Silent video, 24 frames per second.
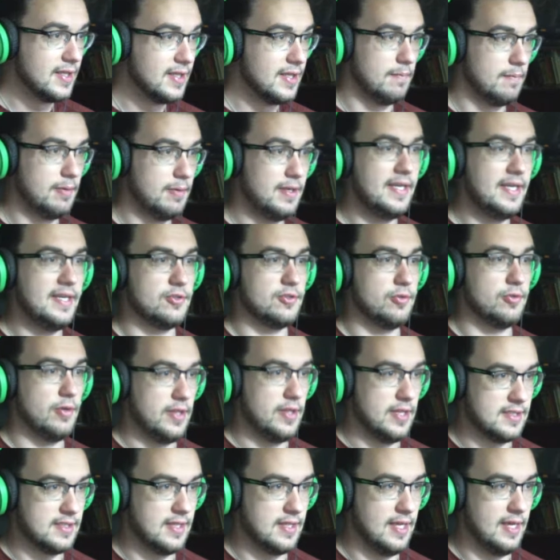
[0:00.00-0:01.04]
Please treat
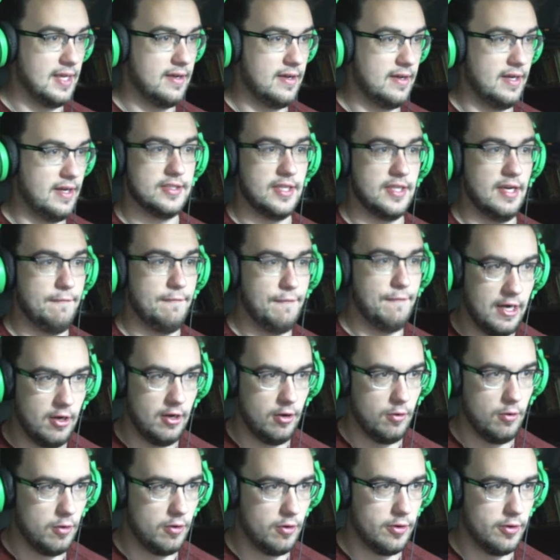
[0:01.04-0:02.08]
this letter as a
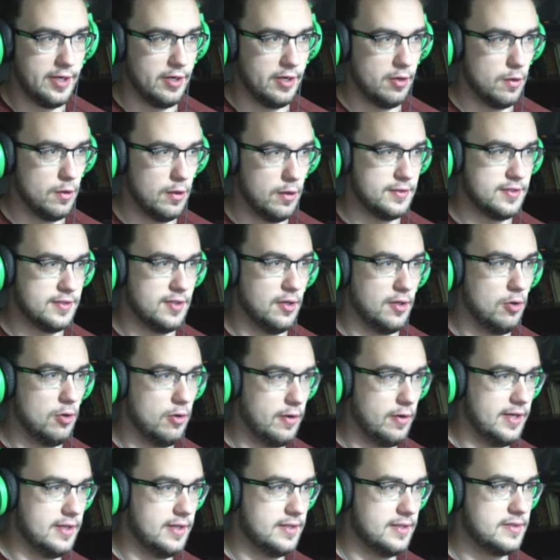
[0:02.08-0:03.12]
final warning, or else the
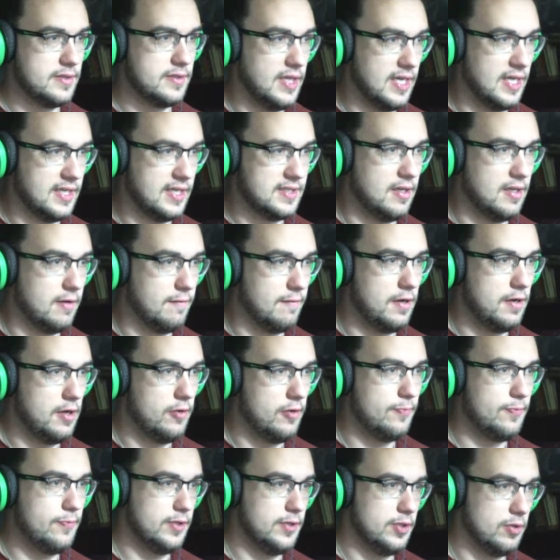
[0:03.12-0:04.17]
lawyer's next
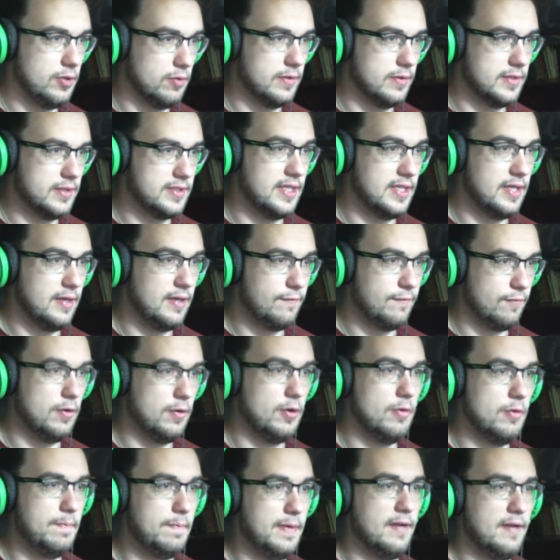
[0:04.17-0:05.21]
envelope you'll receive
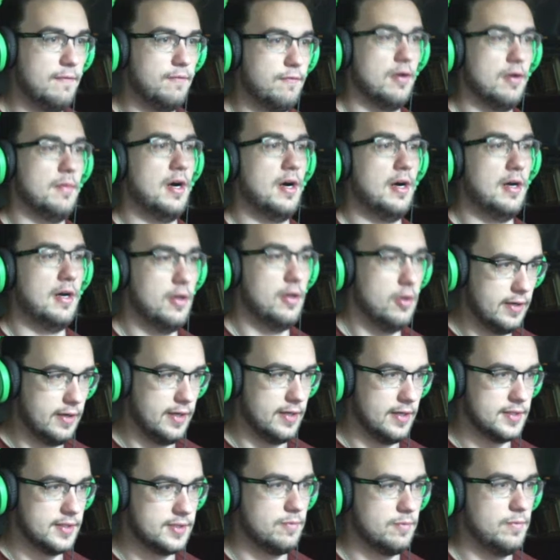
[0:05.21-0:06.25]
will be from our
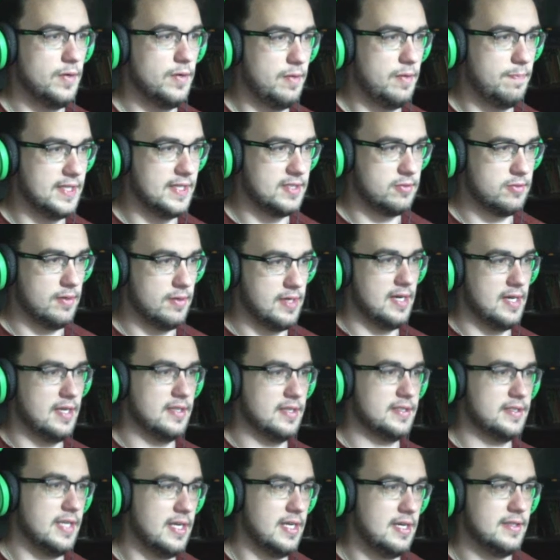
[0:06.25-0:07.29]
lawyers. With best
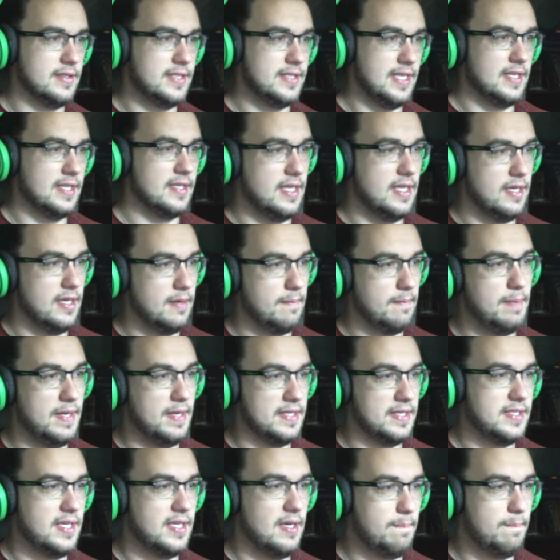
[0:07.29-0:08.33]
regards, Carl Denton,
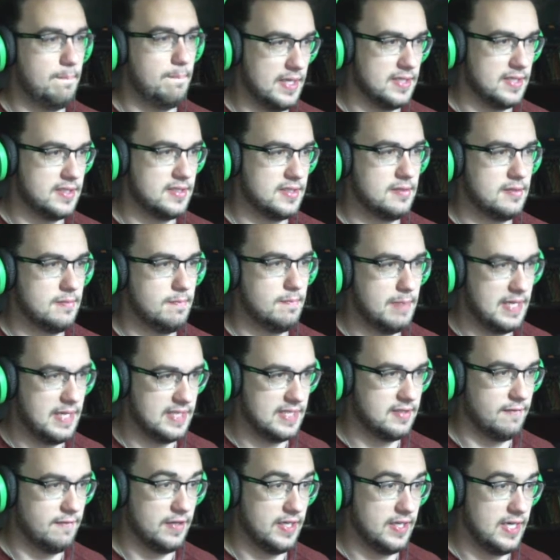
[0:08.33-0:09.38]
Pesky
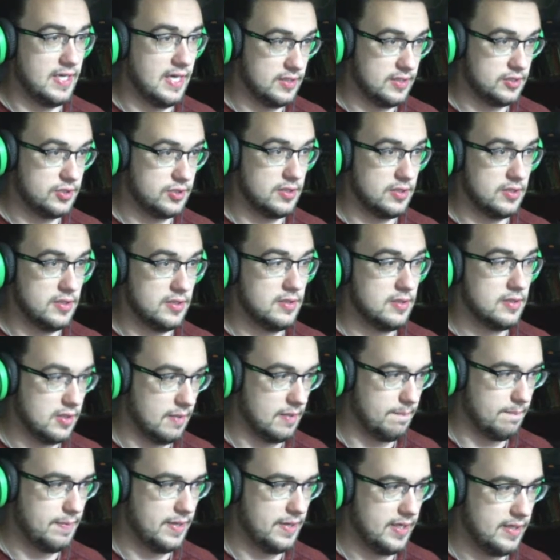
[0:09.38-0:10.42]
Pacification
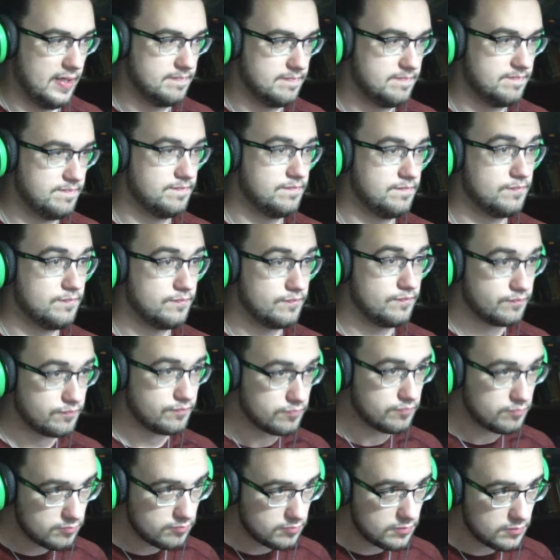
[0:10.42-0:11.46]
Company.
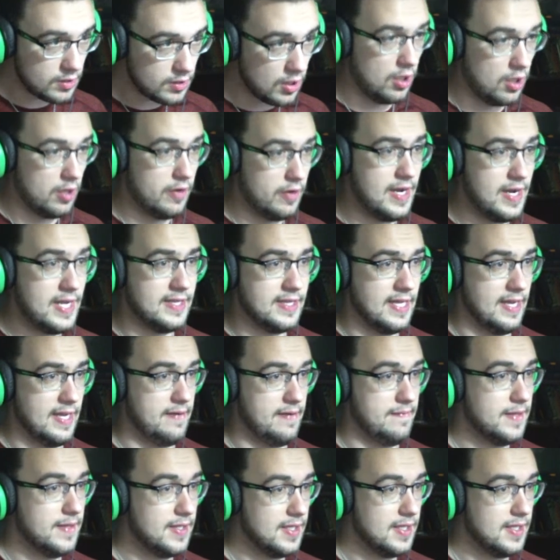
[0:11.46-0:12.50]
Alright then.